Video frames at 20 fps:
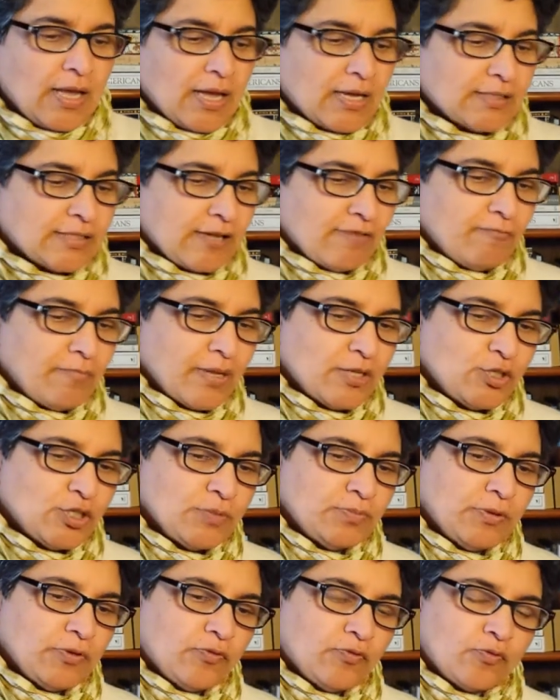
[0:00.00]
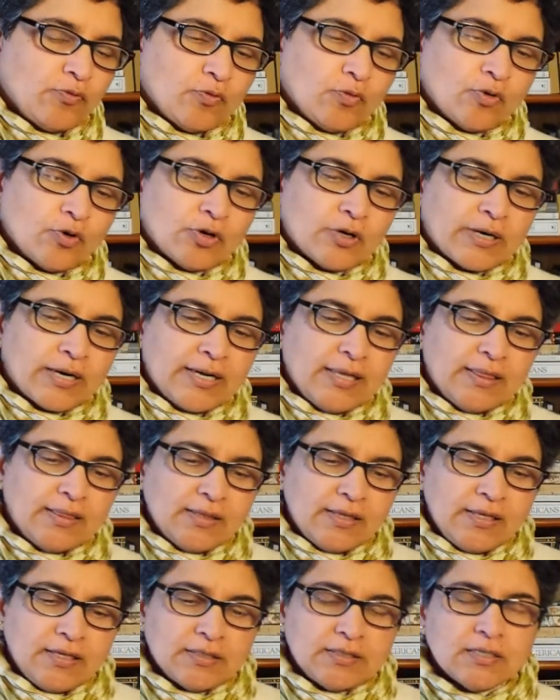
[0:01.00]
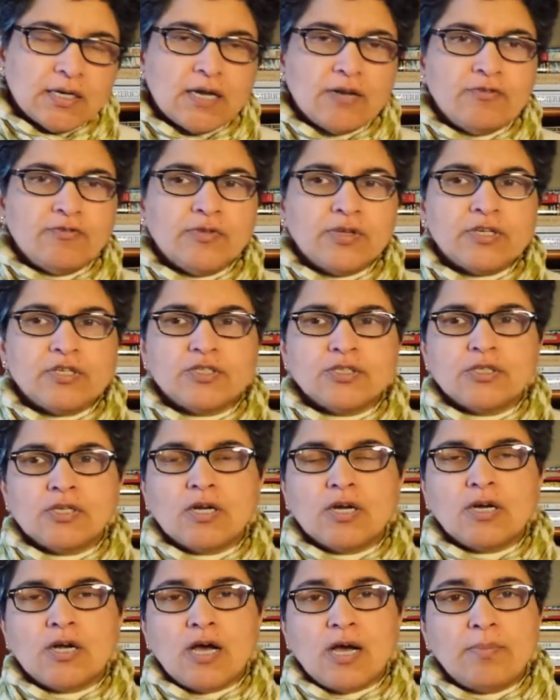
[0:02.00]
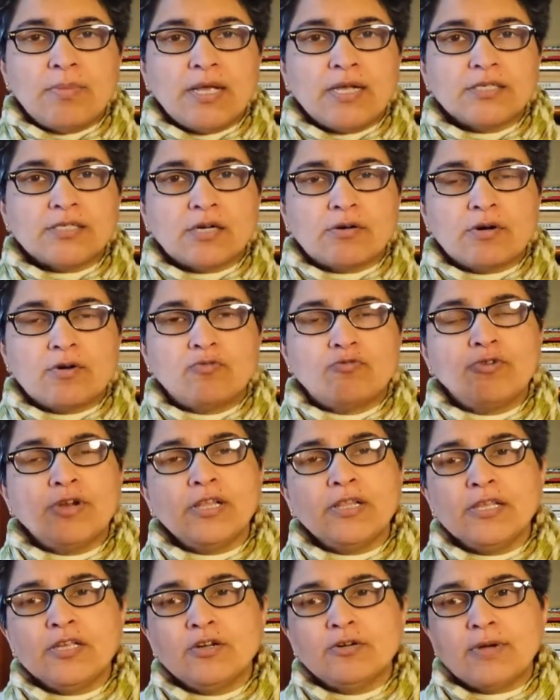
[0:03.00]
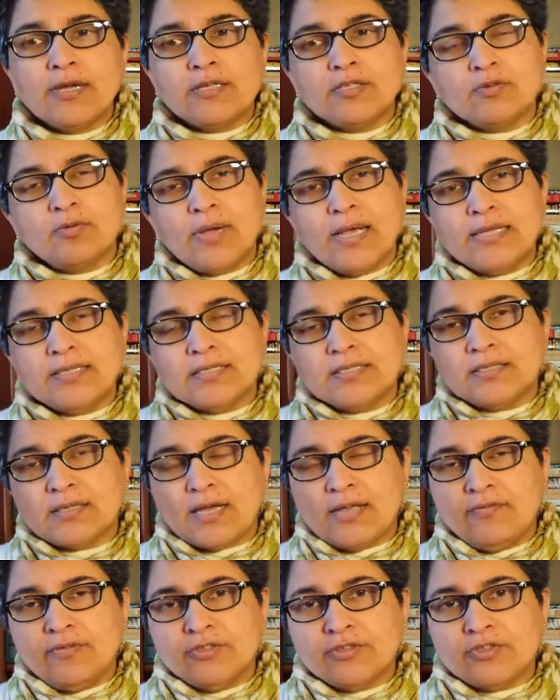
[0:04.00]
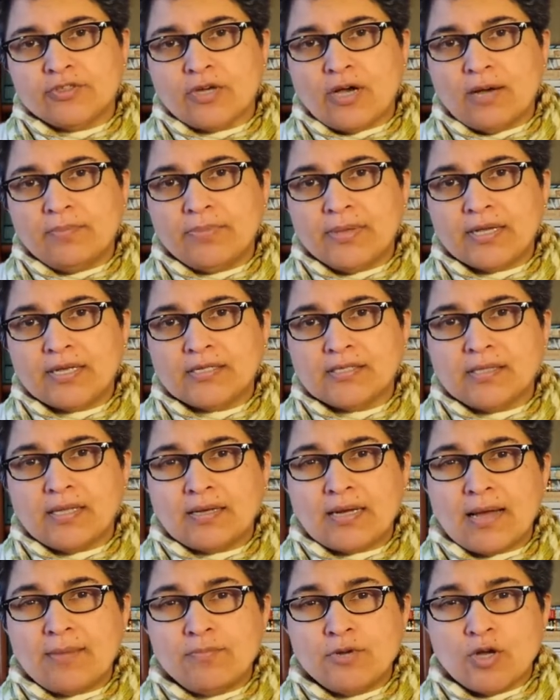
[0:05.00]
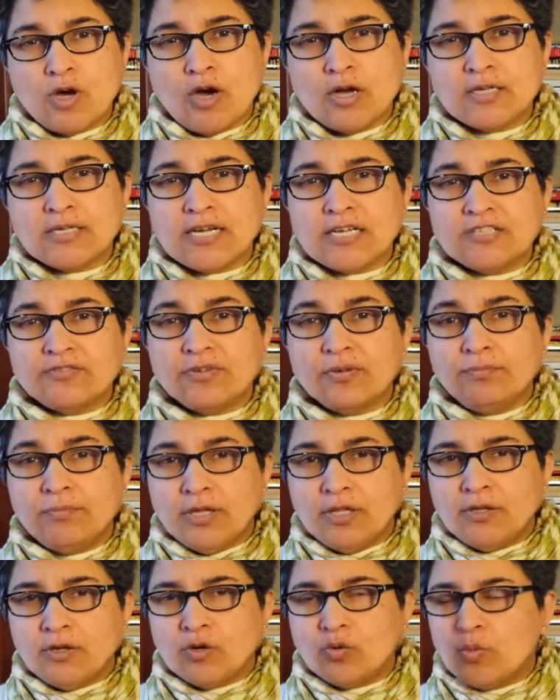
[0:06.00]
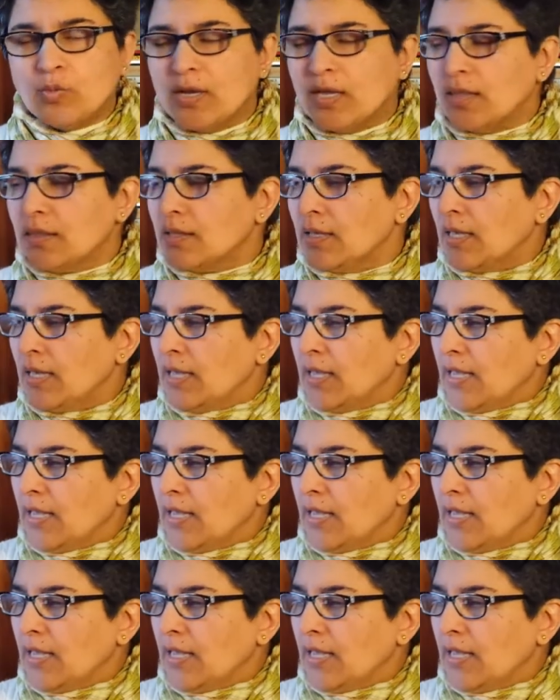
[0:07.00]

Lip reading: As I've mentioned before, I think nonfiction comics are a really great way to dive into topics that I'm not as familiar with.